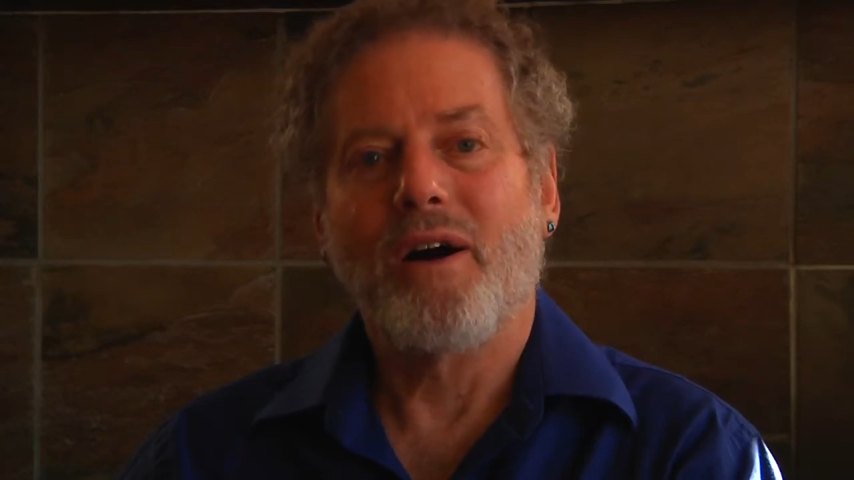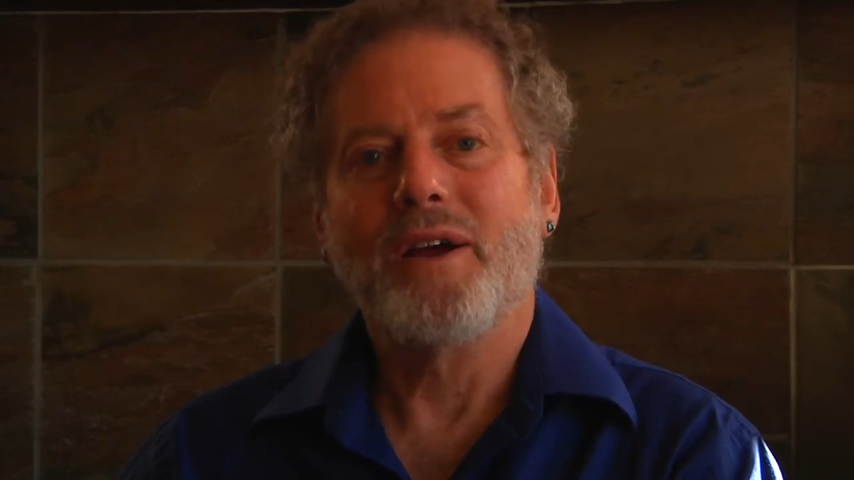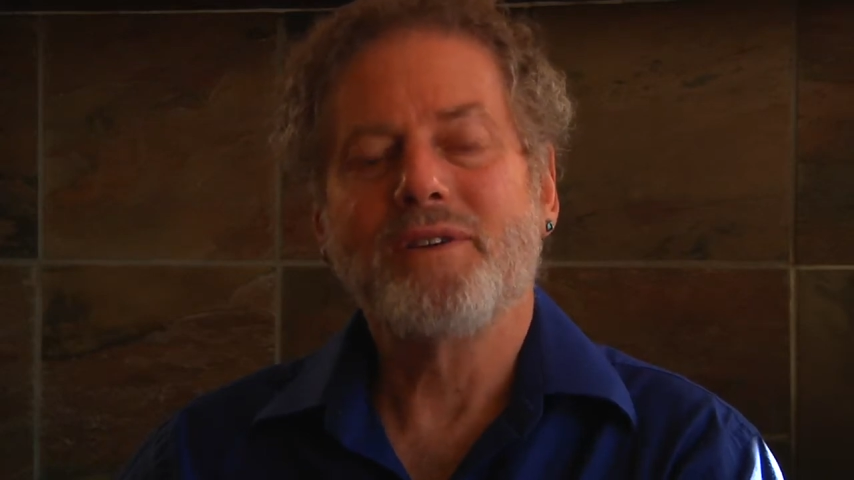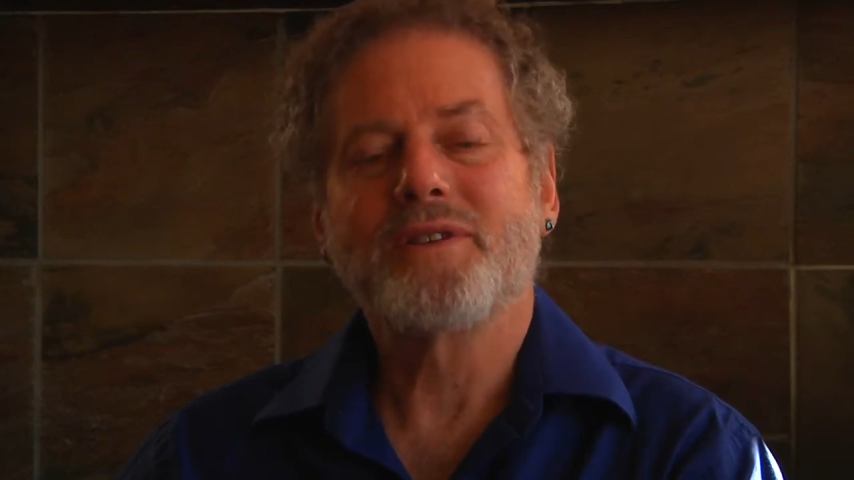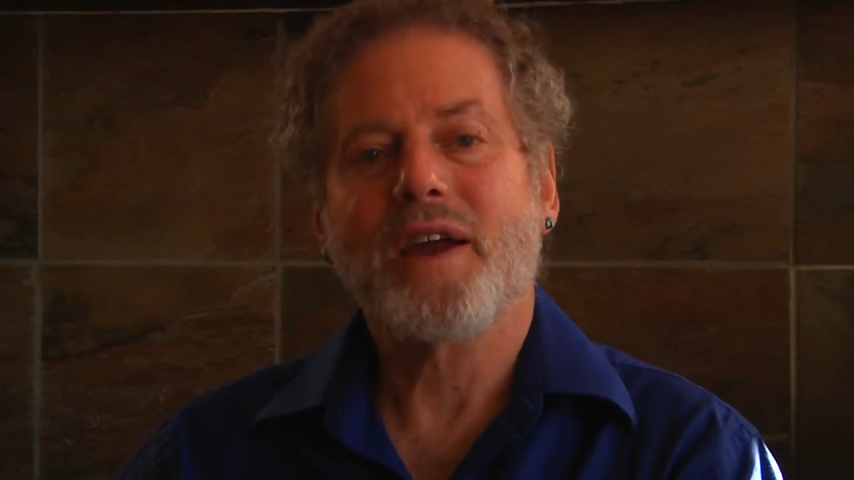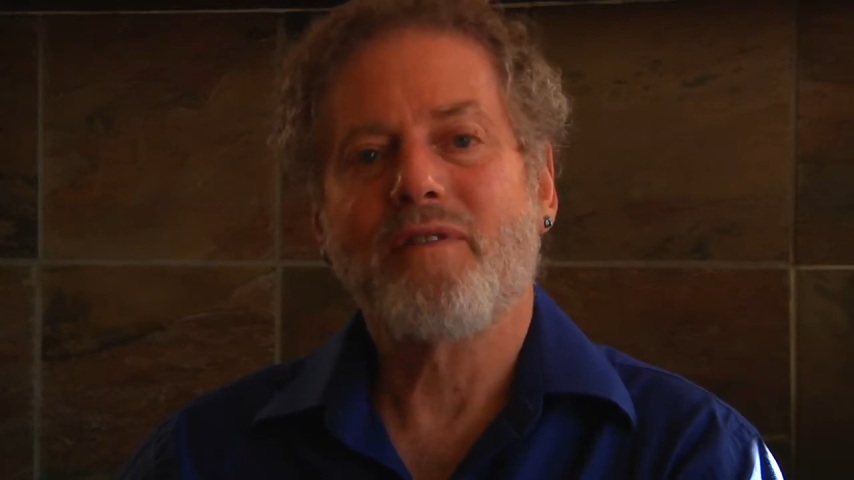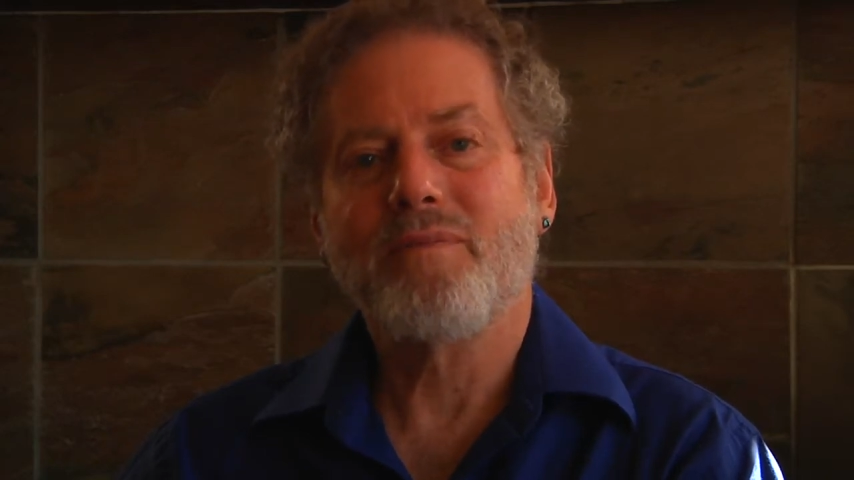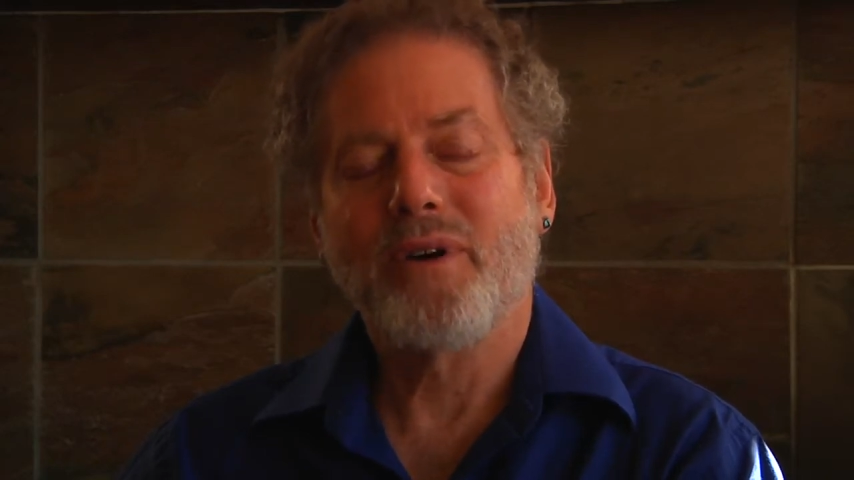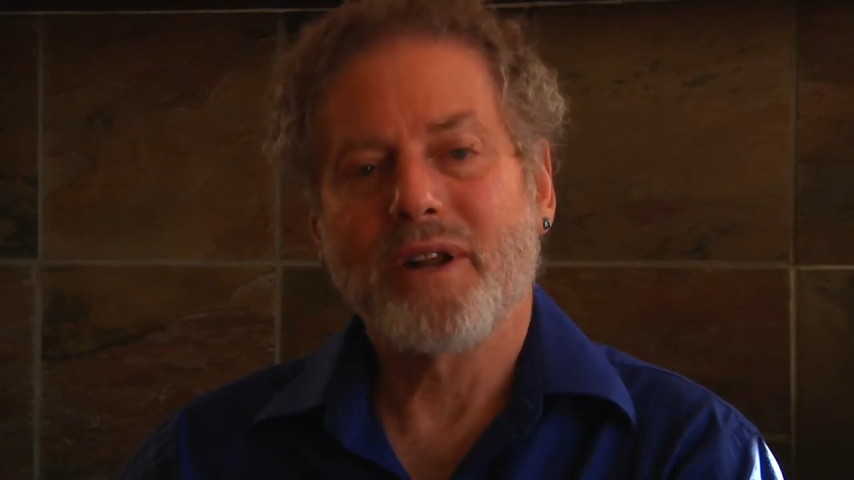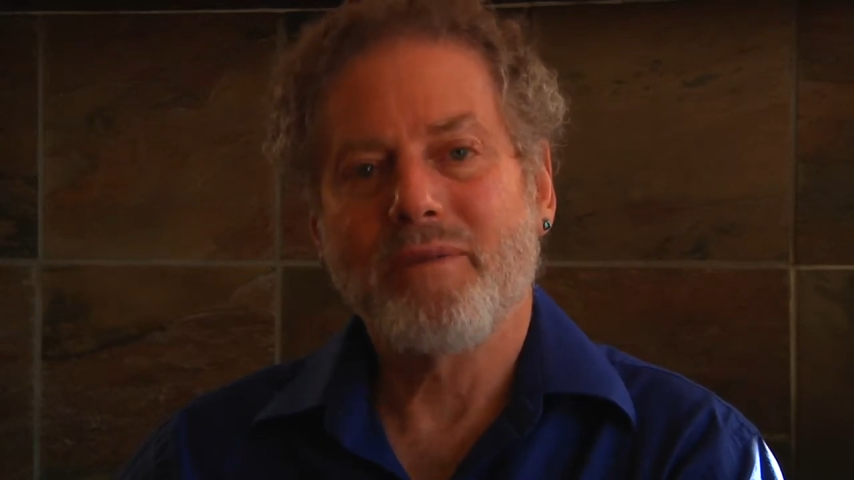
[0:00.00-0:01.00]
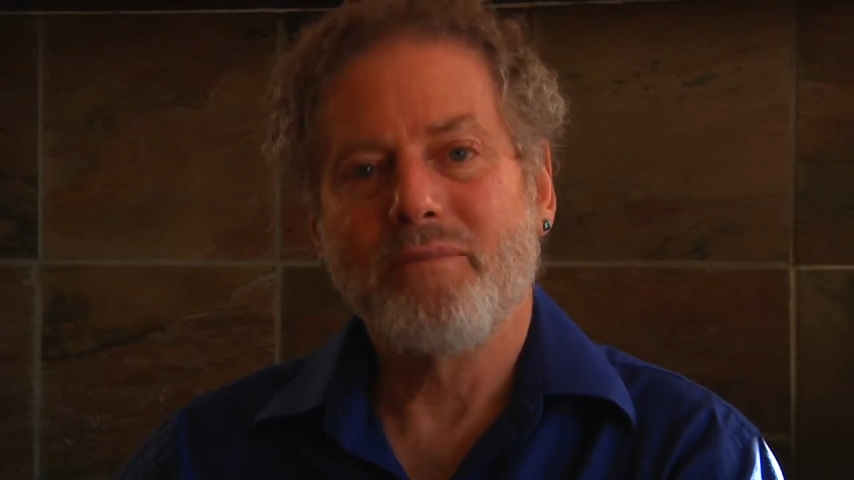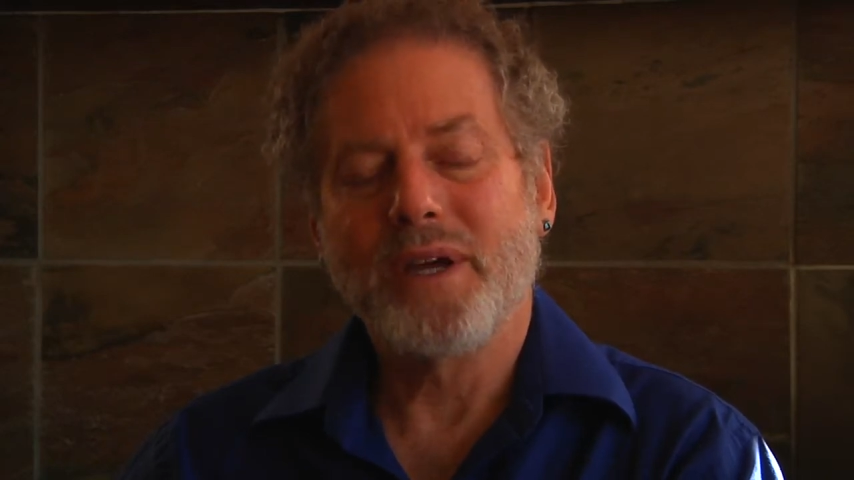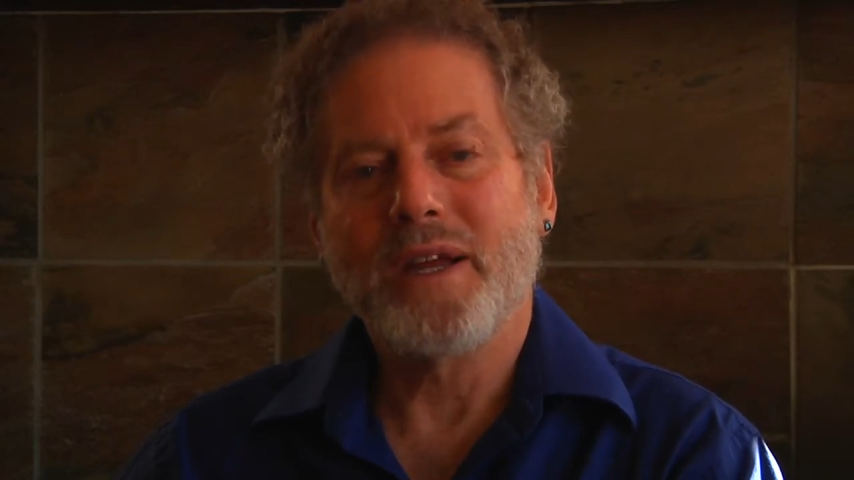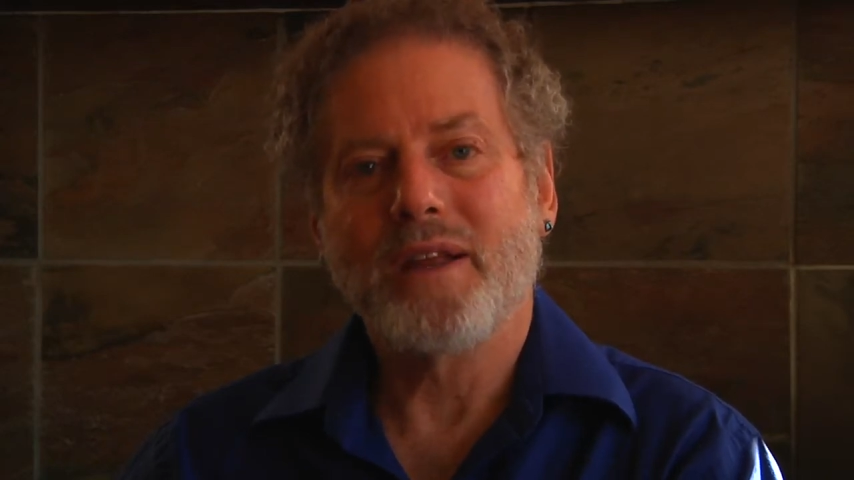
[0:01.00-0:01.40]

Is everybody being